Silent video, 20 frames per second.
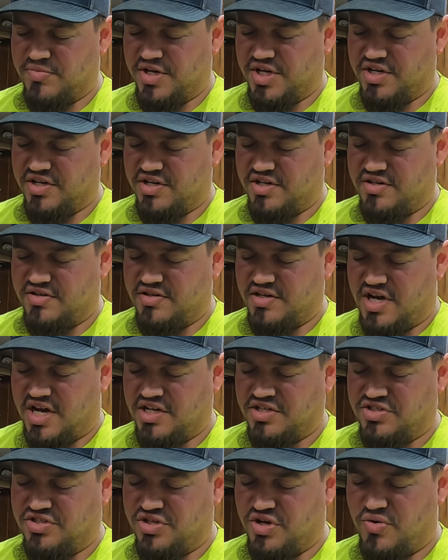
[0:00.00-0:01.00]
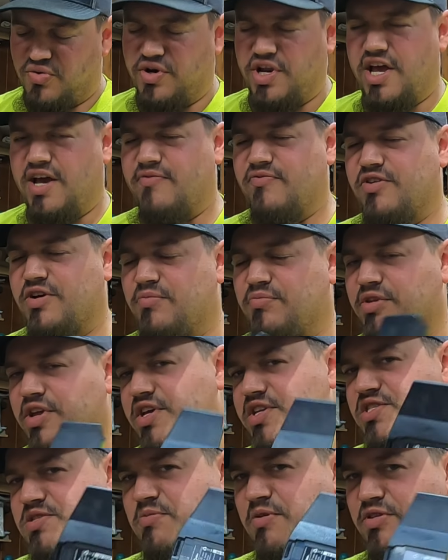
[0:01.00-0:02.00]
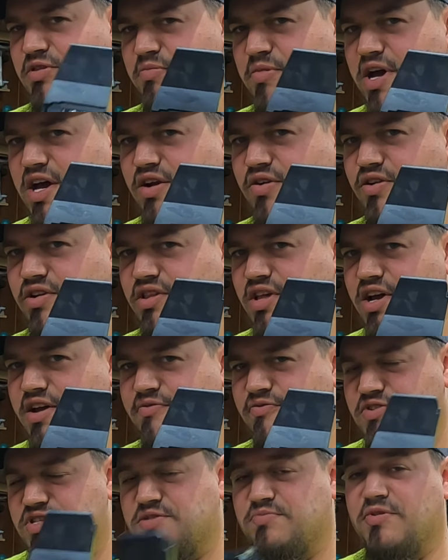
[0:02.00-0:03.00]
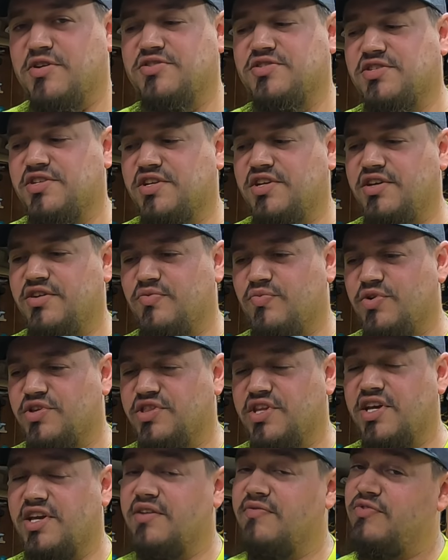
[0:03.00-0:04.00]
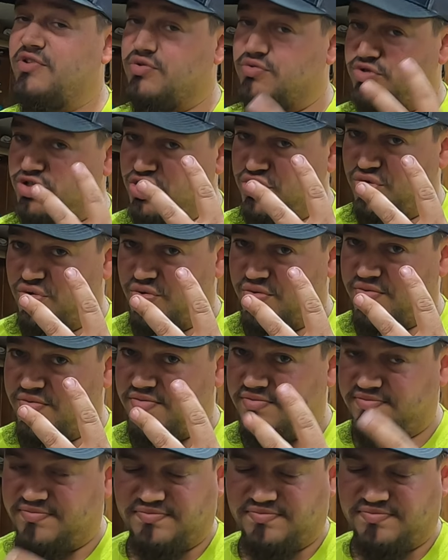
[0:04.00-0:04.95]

But I don't have complaints about the battery life, especially when they give you 2.